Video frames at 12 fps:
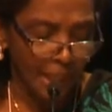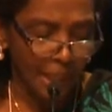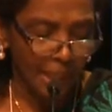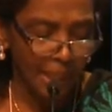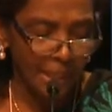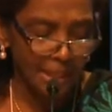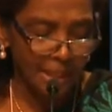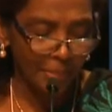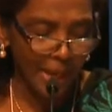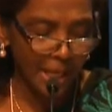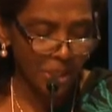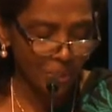He is the
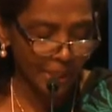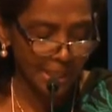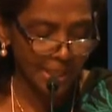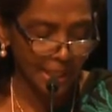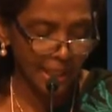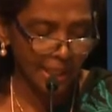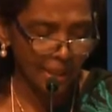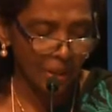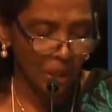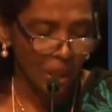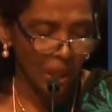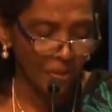past president
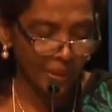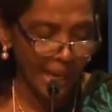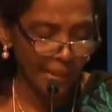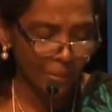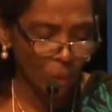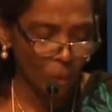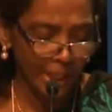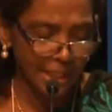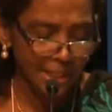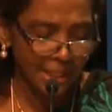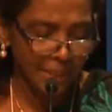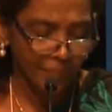of Camp
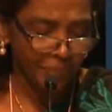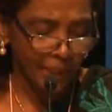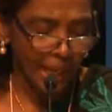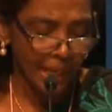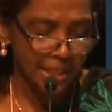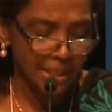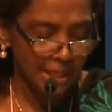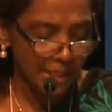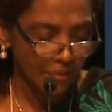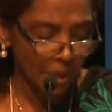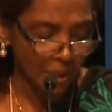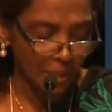Quest, has
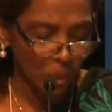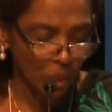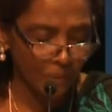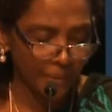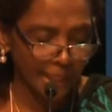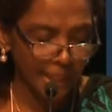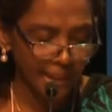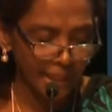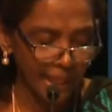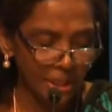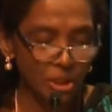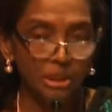served on the board of the
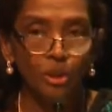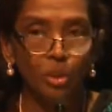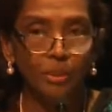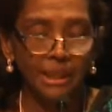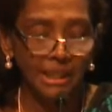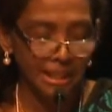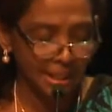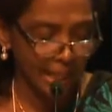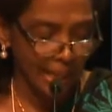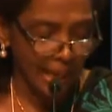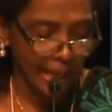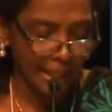International Humanist
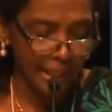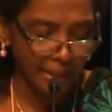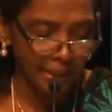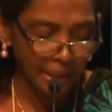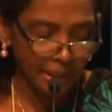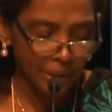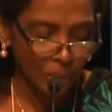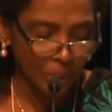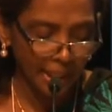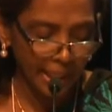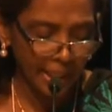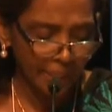and Ethical
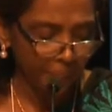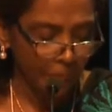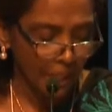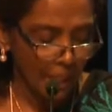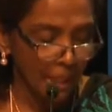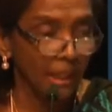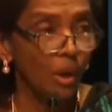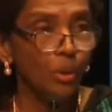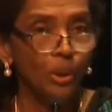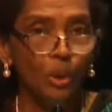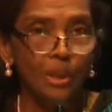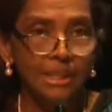Union, now
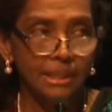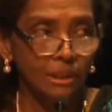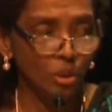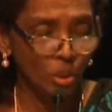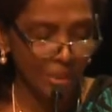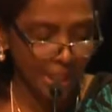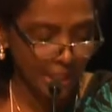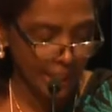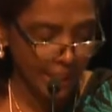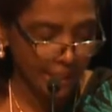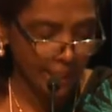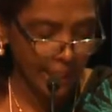known as the Humanist
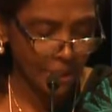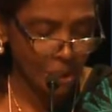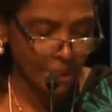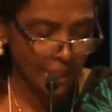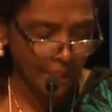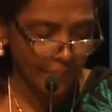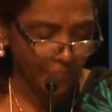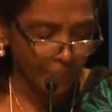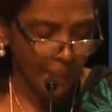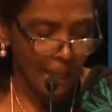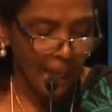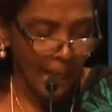International,
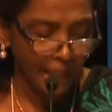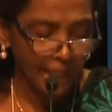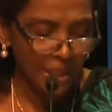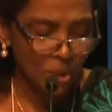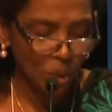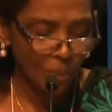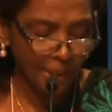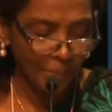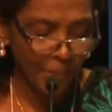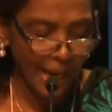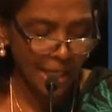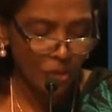and has over the
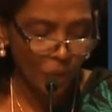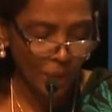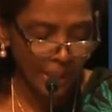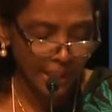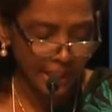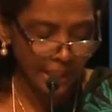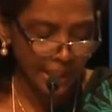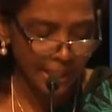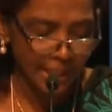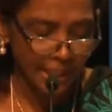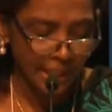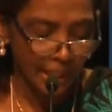past 40
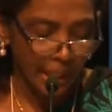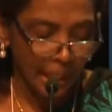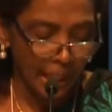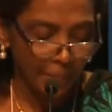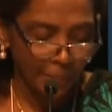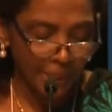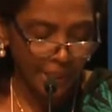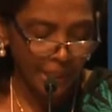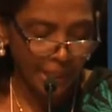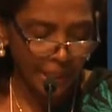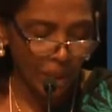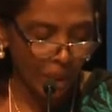years
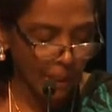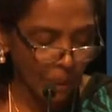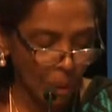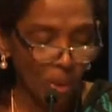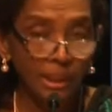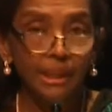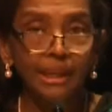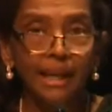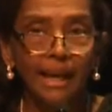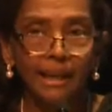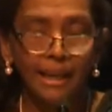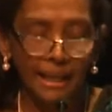appeared on local
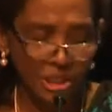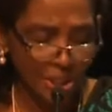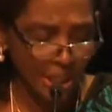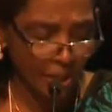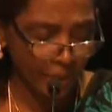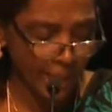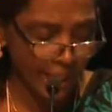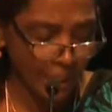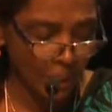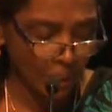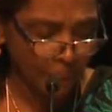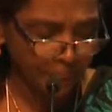and national
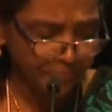radio